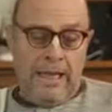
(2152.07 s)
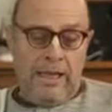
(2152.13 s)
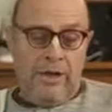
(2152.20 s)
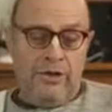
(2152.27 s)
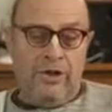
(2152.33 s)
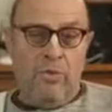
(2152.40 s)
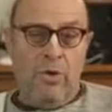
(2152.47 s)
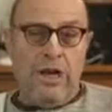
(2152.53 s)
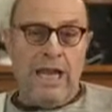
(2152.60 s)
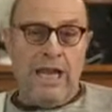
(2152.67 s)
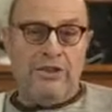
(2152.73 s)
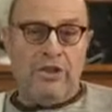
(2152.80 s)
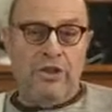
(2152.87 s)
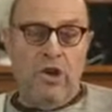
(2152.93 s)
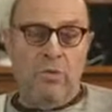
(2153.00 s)
So one
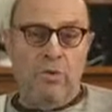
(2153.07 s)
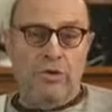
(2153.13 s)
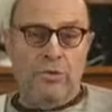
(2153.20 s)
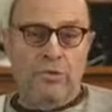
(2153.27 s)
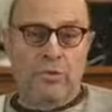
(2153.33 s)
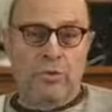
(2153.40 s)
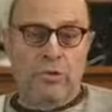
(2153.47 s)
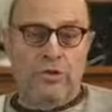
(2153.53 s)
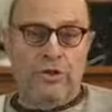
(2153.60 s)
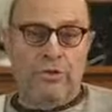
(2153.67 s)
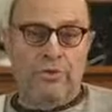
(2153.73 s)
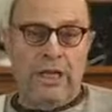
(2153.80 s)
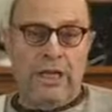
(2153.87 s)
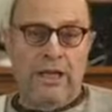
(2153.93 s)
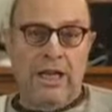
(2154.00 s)
has to know what the rules and
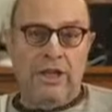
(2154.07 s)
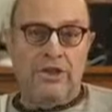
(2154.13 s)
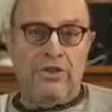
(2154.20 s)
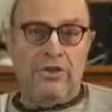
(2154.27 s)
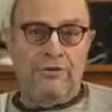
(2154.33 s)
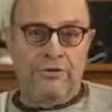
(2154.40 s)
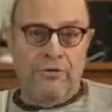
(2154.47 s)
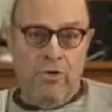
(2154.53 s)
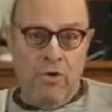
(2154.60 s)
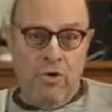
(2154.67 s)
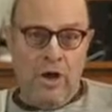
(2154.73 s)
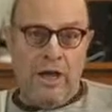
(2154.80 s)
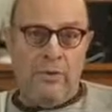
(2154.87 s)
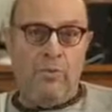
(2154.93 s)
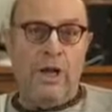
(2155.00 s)
regulations are
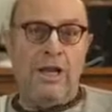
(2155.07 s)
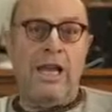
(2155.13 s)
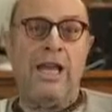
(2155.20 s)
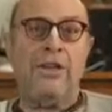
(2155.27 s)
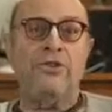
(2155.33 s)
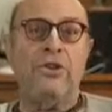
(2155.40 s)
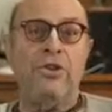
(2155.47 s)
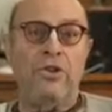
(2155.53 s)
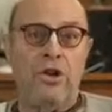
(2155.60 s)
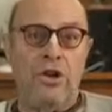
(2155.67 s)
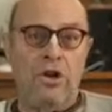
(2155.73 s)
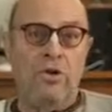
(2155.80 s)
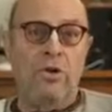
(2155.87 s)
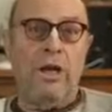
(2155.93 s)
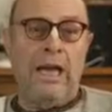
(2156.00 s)
for, and one has to
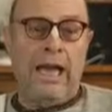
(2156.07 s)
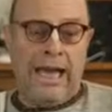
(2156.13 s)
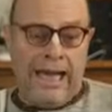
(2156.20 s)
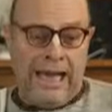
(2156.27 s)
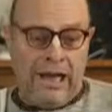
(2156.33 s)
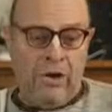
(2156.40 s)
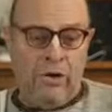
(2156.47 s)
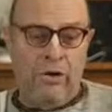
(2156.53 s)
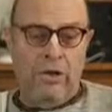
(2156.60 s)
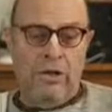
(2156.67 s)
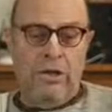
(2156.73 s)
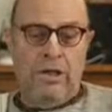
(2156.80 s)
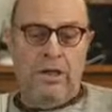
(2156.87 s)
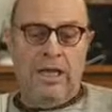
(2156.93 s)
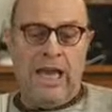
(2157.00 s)
know how
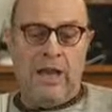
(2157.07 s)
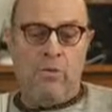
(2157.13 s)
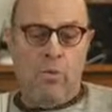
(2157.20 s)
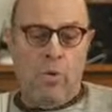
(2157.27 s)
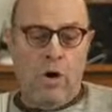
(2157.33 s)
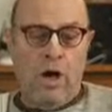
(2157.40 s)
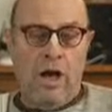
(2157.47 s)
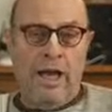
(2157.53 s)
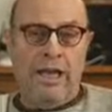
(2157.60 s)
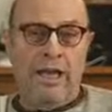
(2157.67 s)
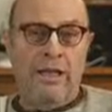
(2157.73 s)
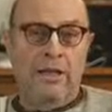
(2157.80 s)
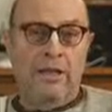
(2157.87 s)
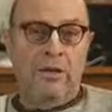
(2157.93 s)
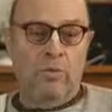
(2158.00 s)
and why
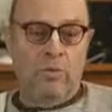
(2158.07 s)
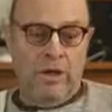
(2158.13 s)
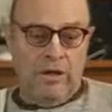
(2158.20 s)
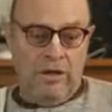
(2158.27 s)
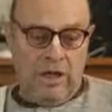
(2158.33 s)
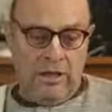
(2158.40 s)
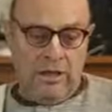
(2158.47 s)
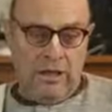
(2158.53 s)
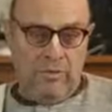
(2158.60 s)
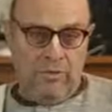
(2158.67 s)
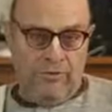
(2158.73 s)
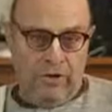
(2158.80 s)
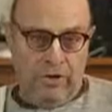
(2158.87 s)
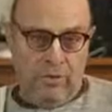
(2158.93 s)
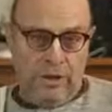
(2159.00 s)
we're
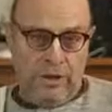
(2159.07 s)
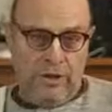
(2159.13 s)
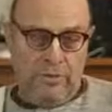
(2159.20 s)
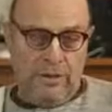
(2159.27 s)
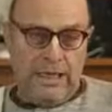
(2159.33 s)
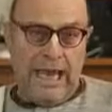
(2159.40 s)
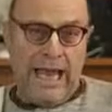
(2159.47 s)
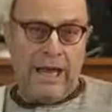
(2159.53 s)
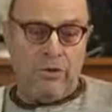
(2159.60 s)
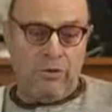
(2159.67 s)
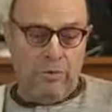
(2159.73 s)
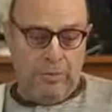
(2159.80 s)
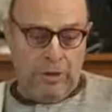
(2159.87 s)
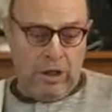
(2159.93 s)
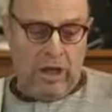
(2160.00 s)
following them and how to
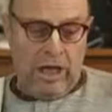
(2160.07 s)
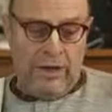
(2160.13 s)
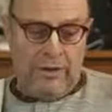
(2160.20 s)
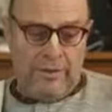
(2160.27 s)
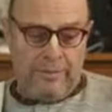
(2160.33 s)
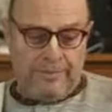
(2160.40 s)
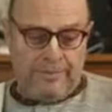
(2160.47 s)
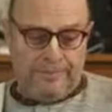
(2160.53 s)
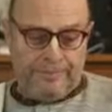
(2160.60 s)
apply them.